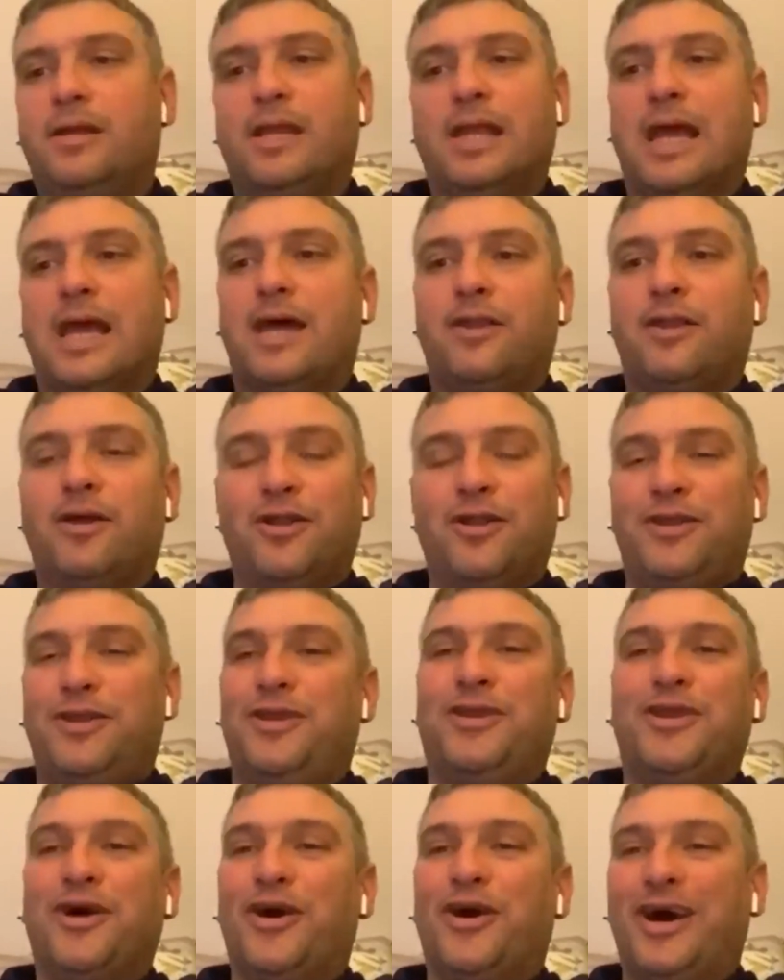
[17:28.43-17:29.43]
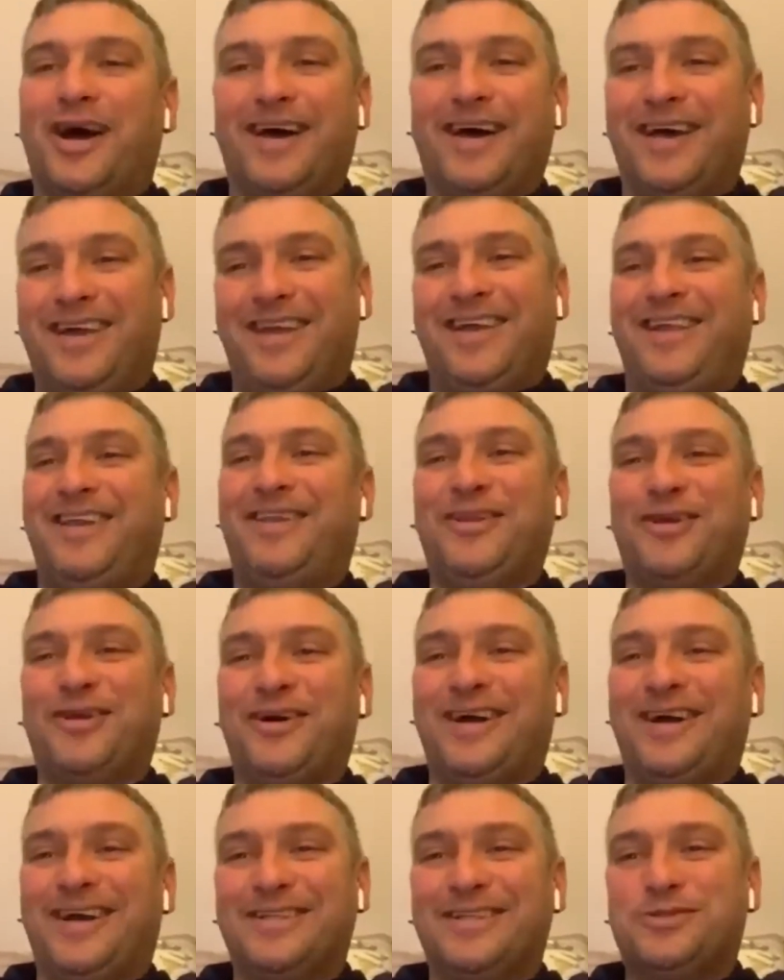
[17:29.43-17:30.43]
nah, not
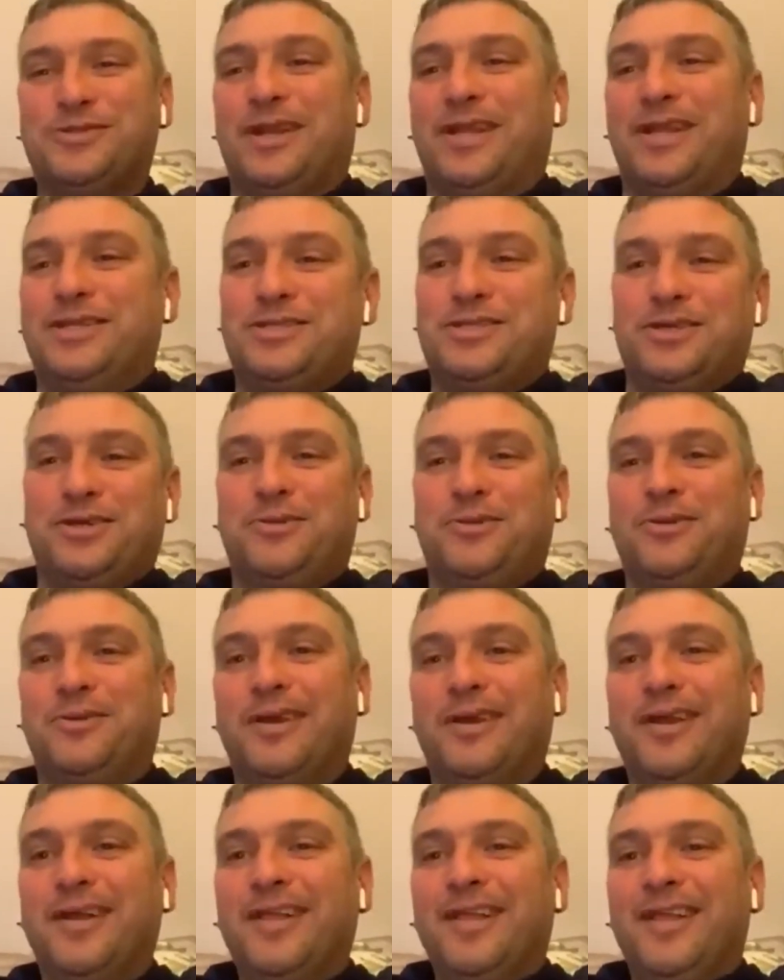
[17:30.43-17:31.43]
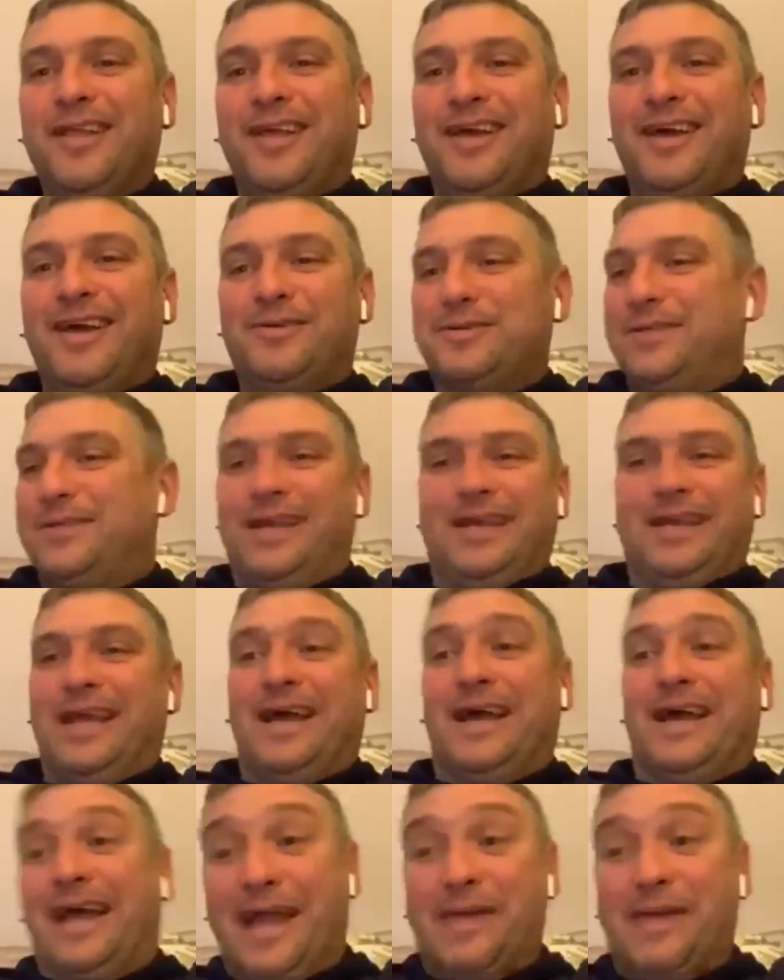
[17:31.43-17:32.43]
at 22. I was like,
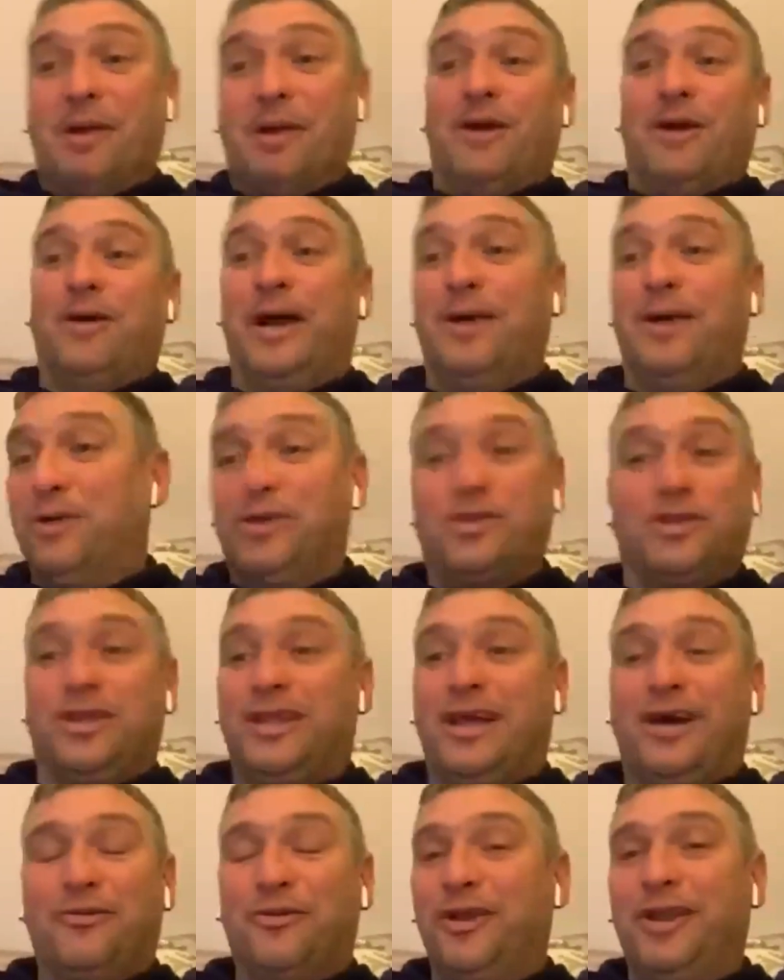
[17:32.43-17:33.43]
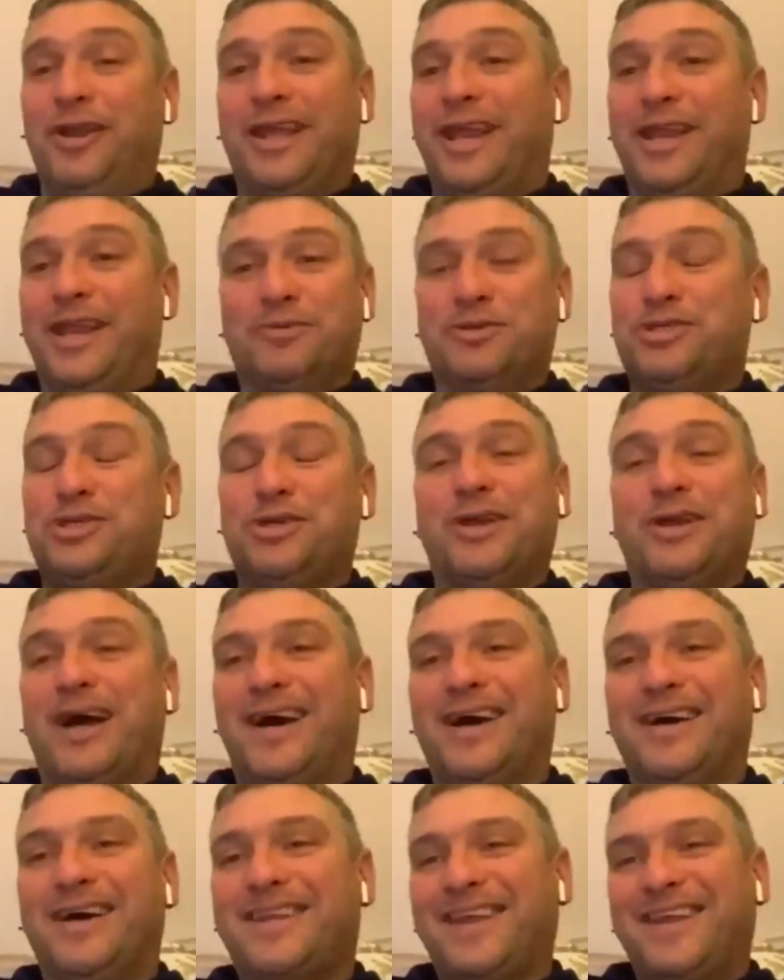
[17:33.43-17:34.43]
nah, I'm out. I'm not doing that run again. It was too
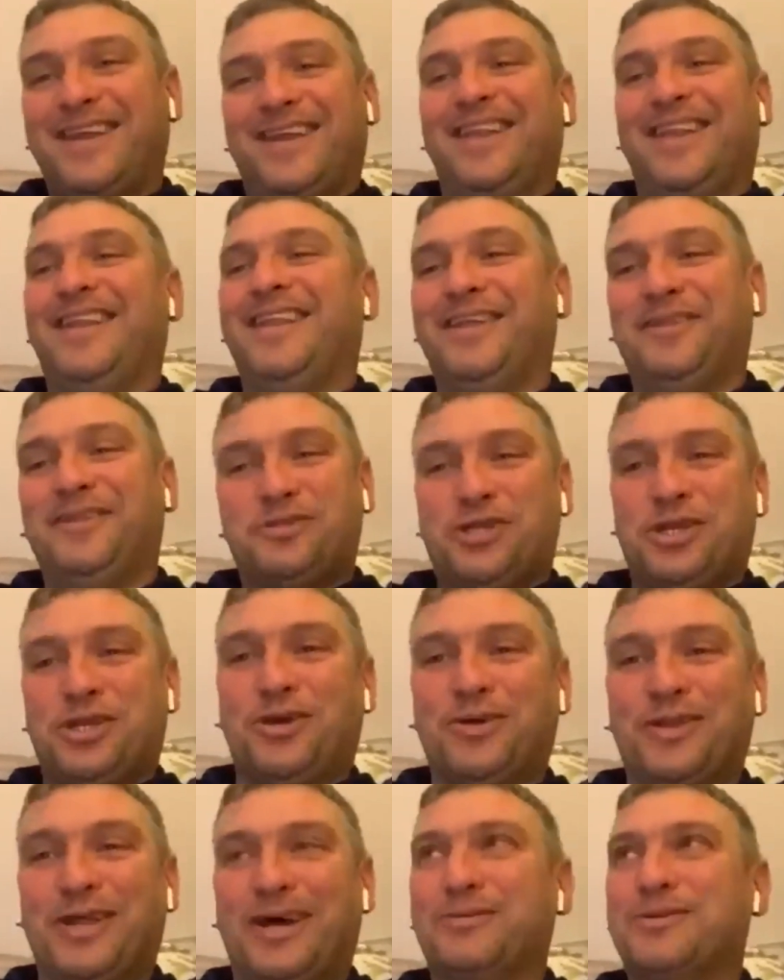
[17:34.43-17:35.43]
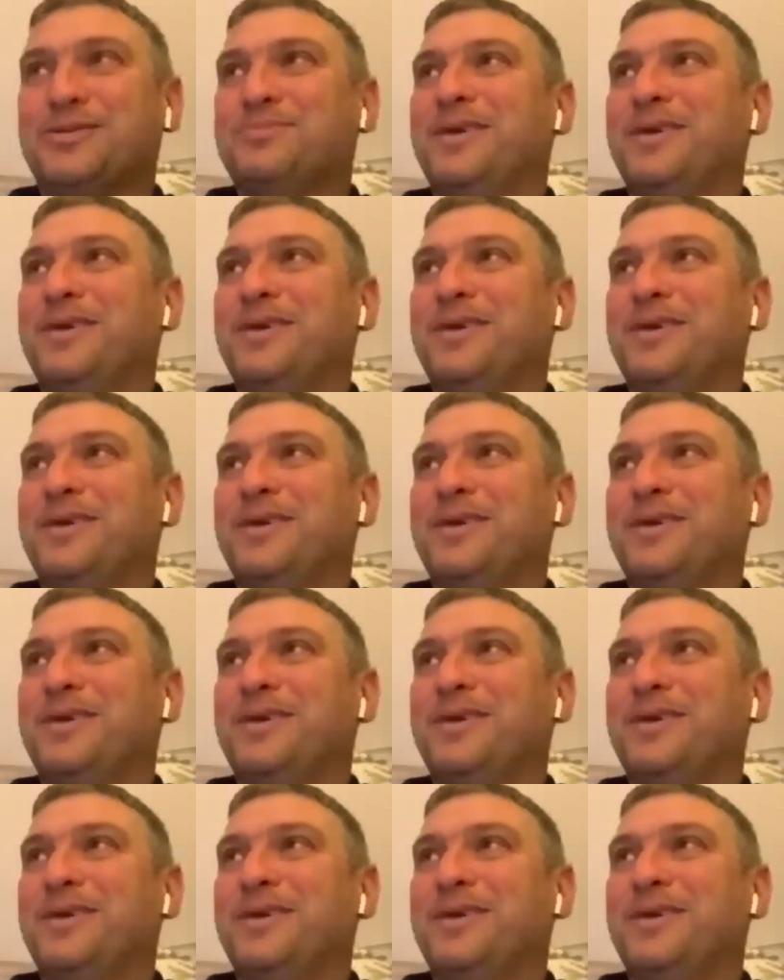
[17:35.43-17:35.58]
hard. So that